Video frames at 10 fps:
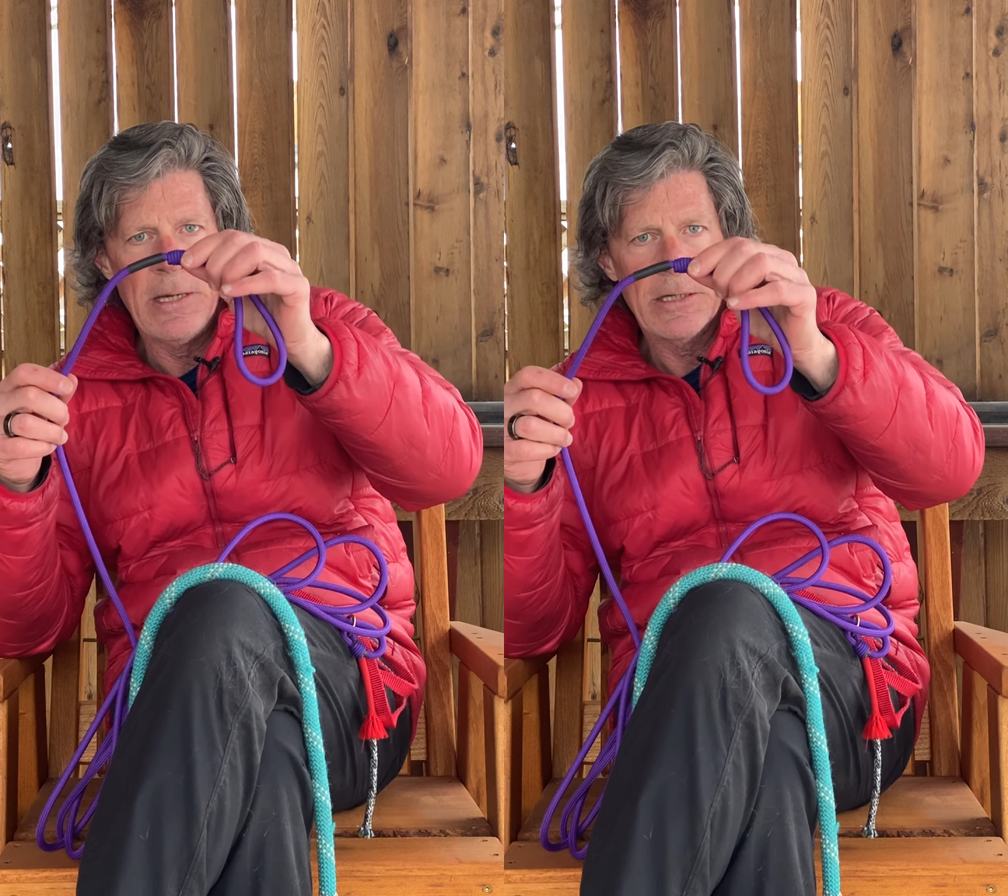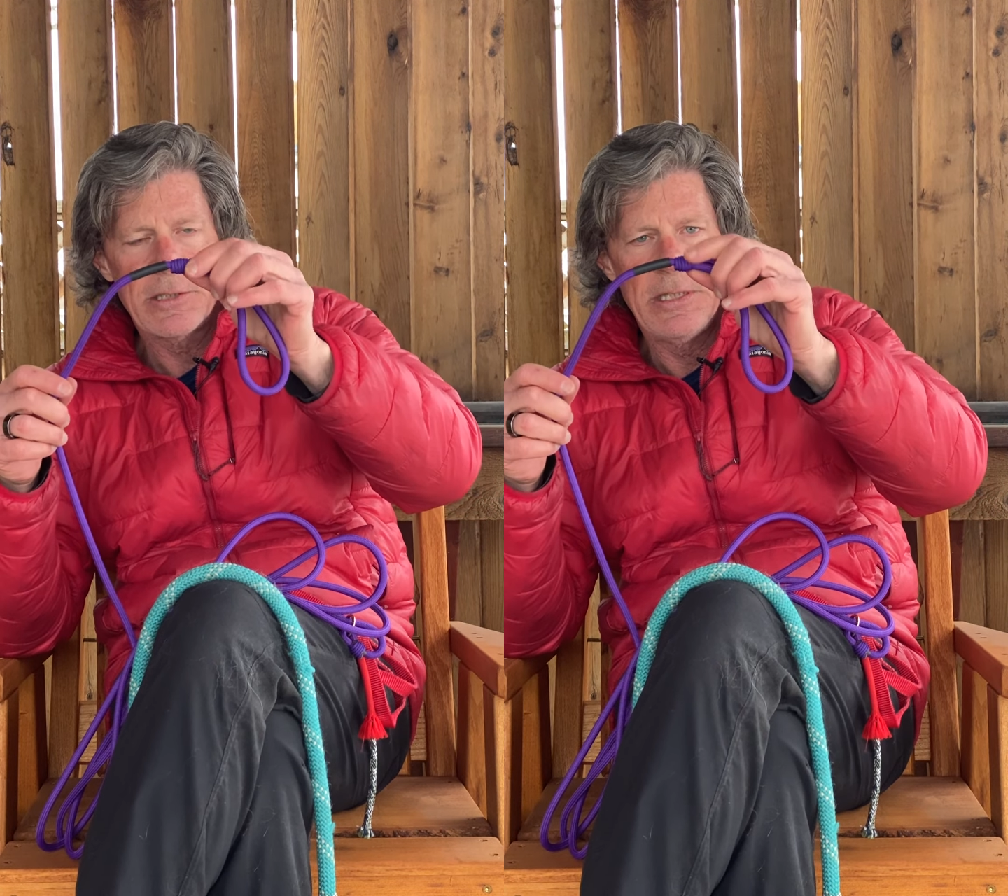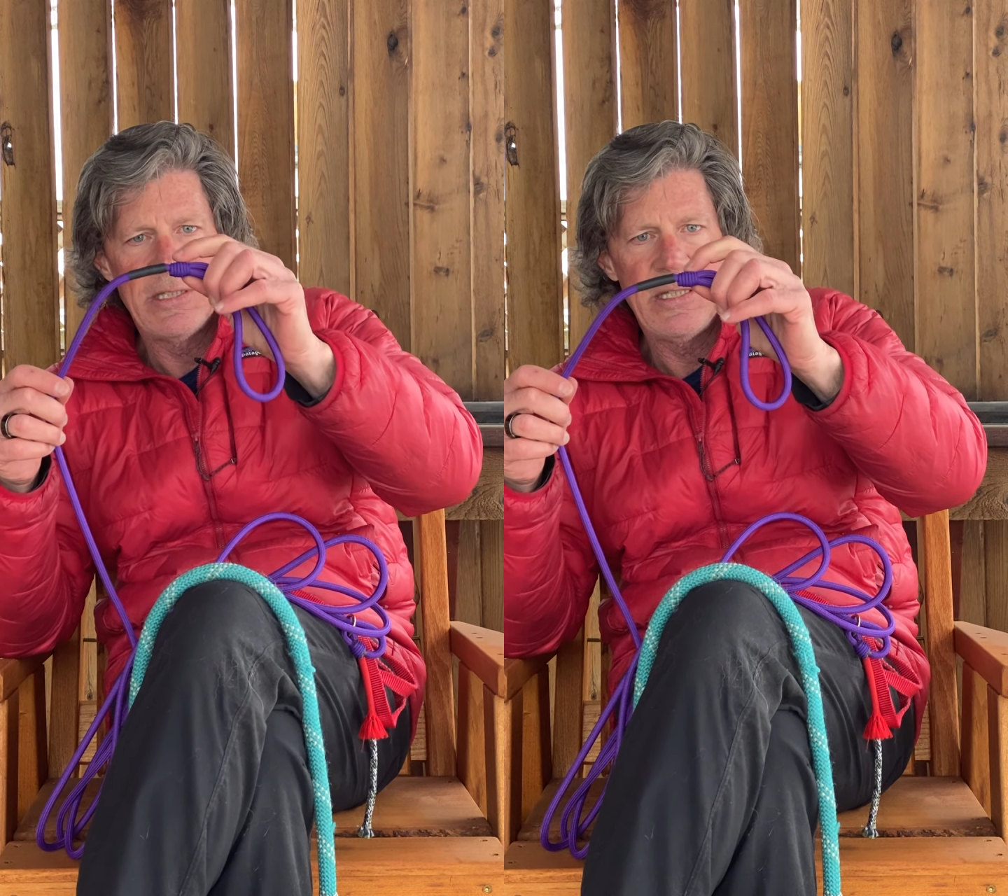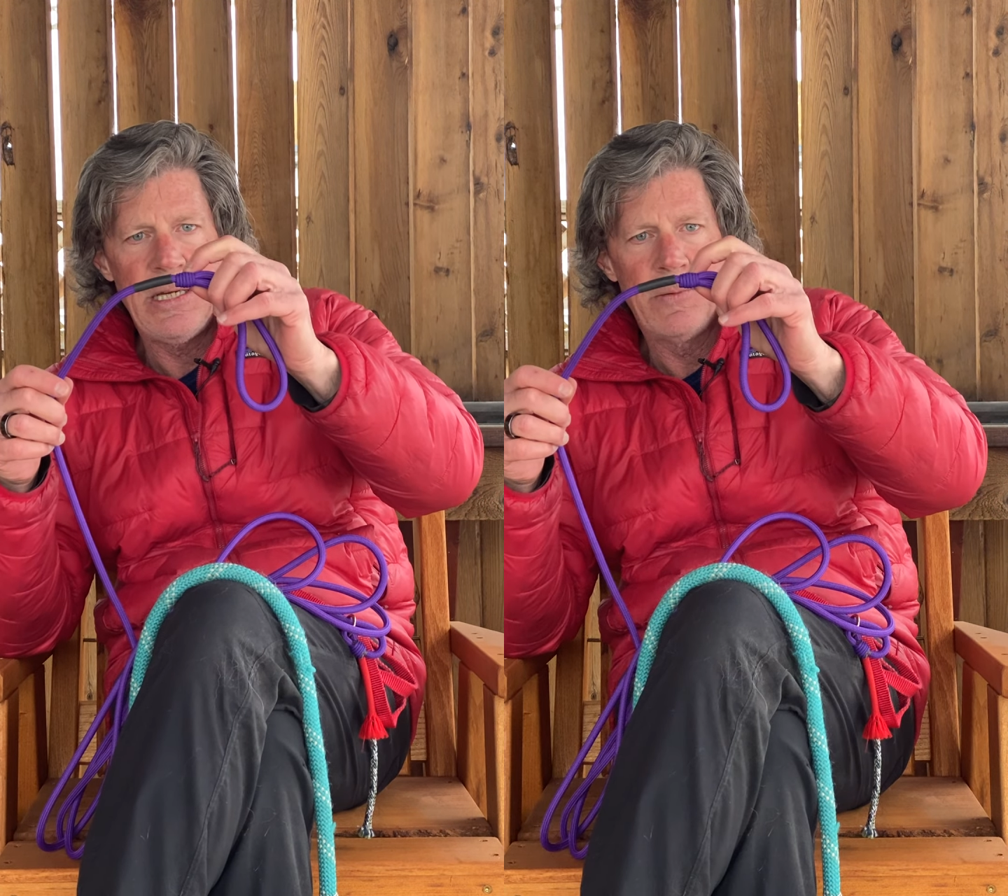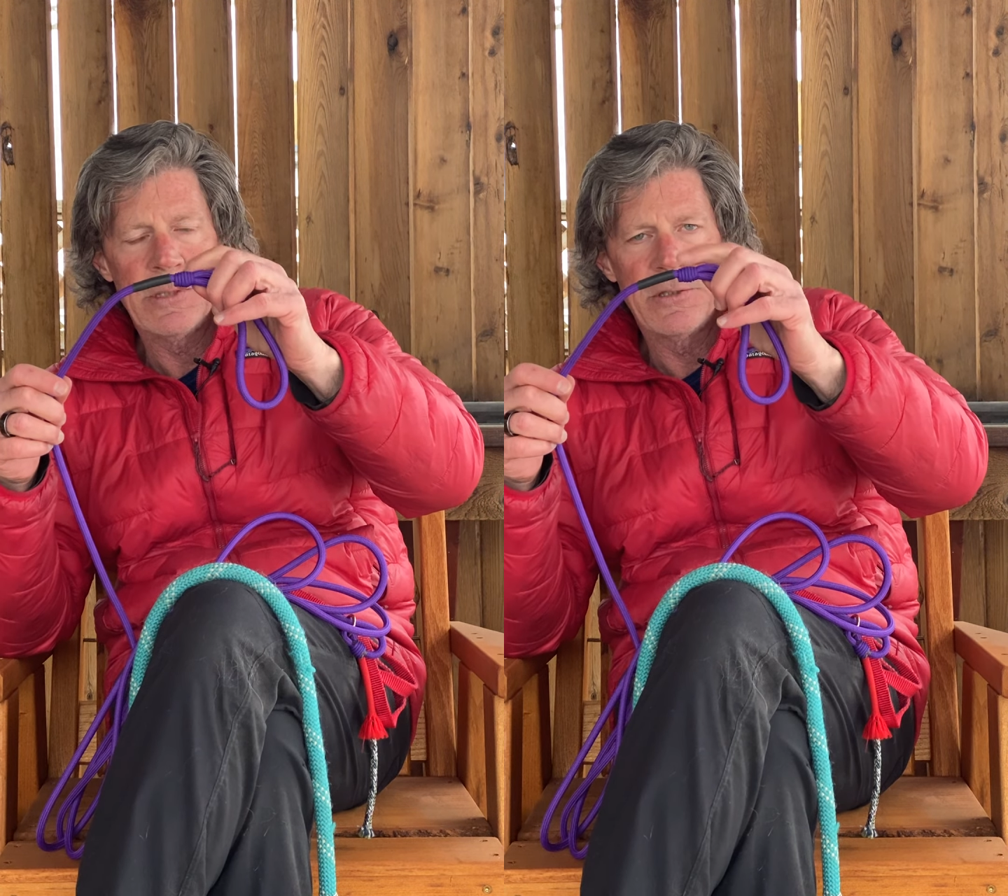You actually
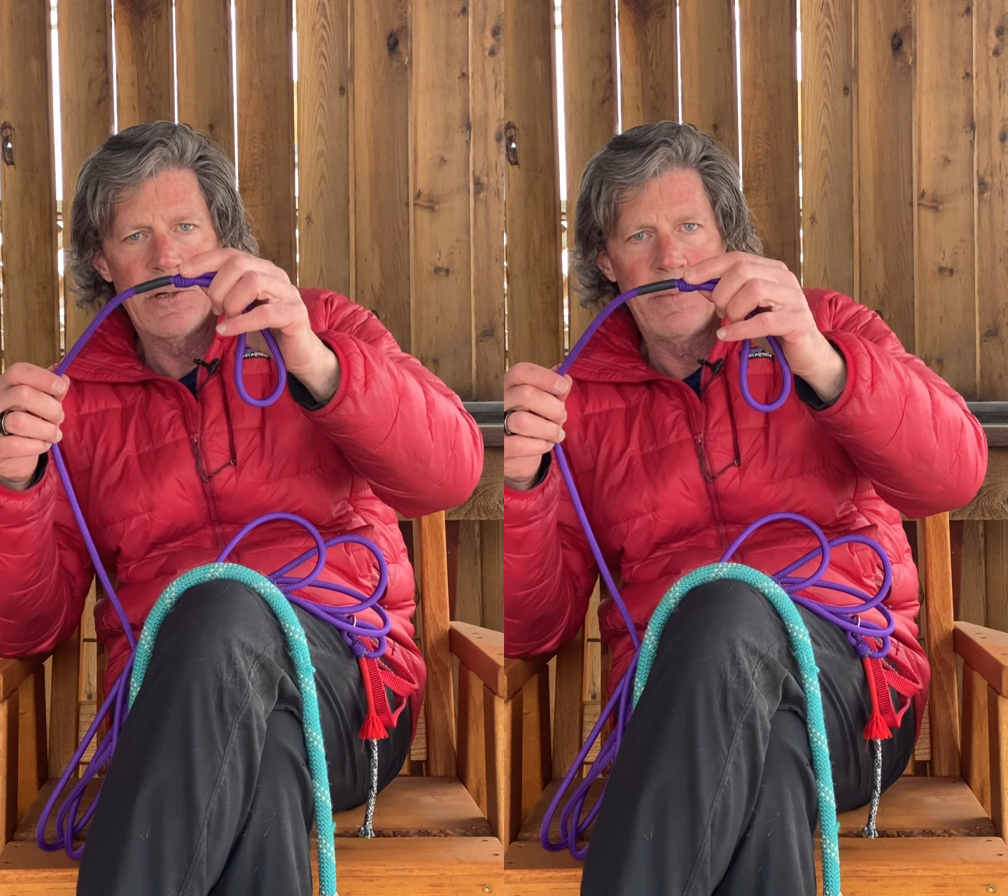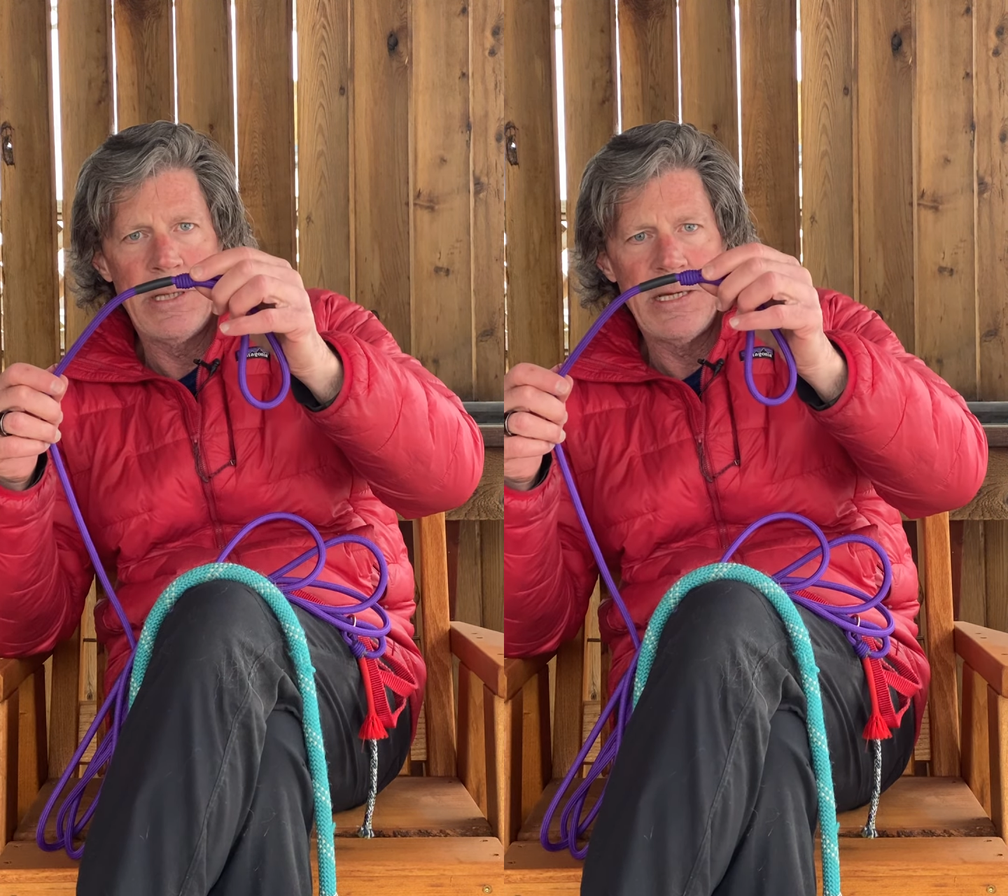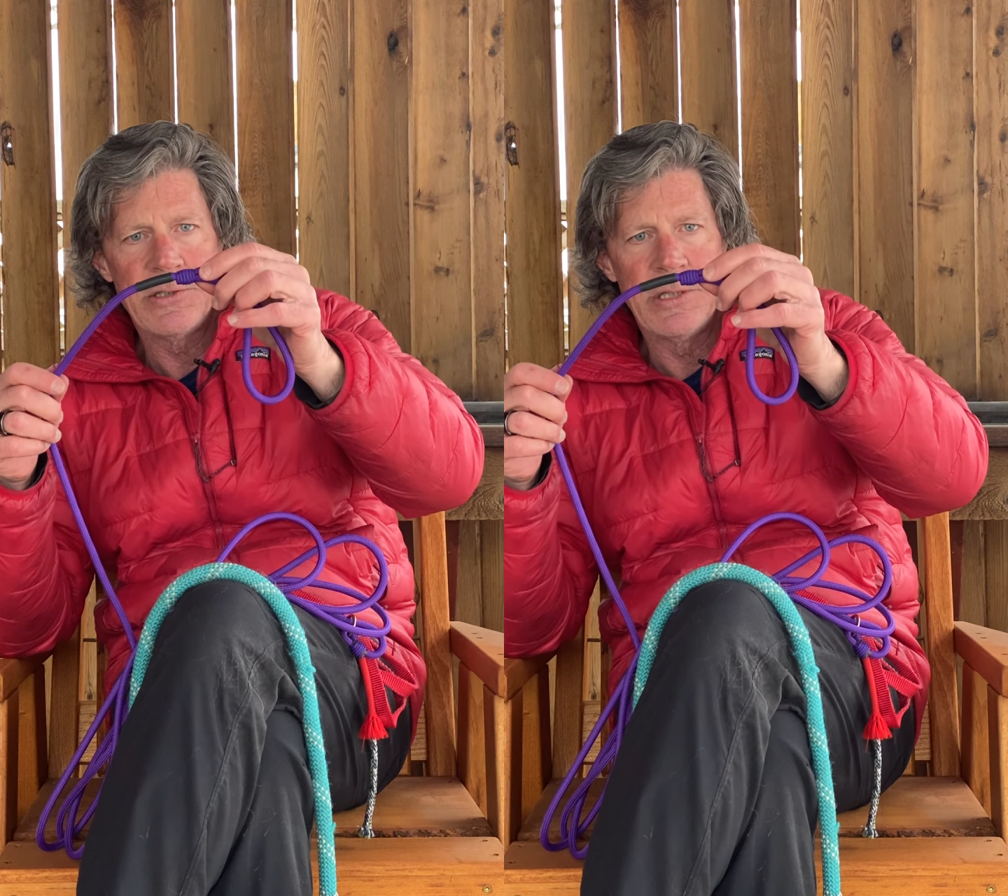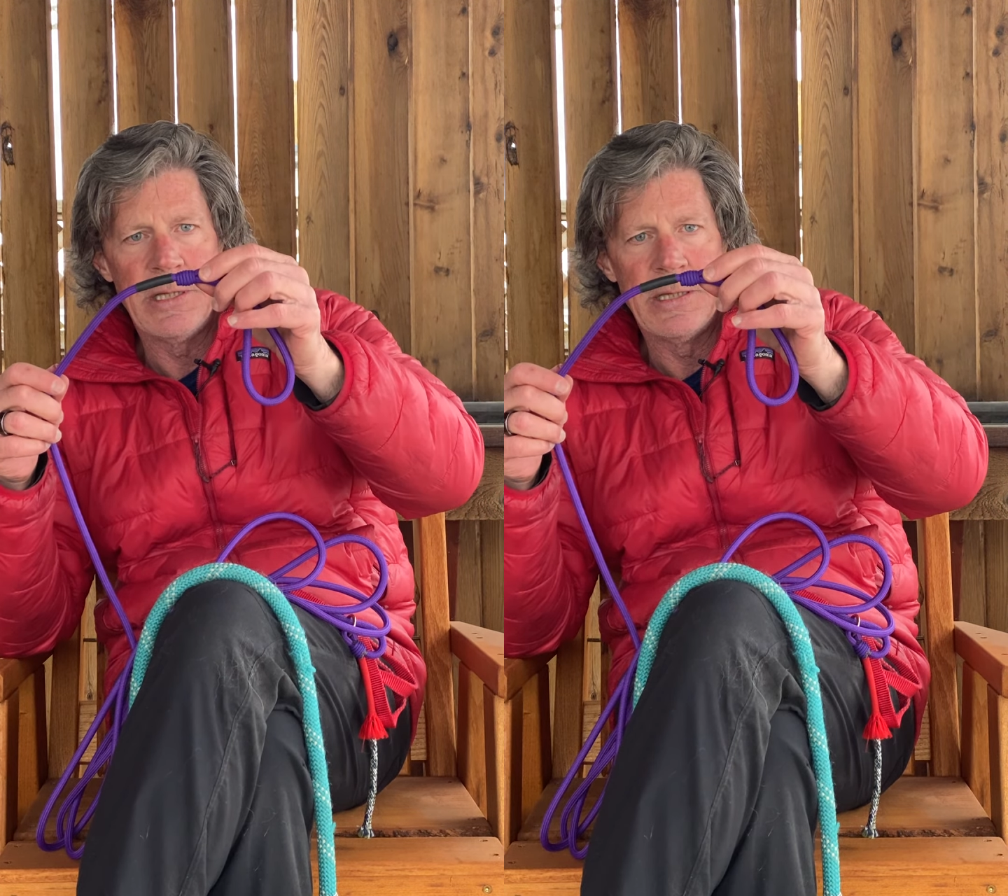see what the termination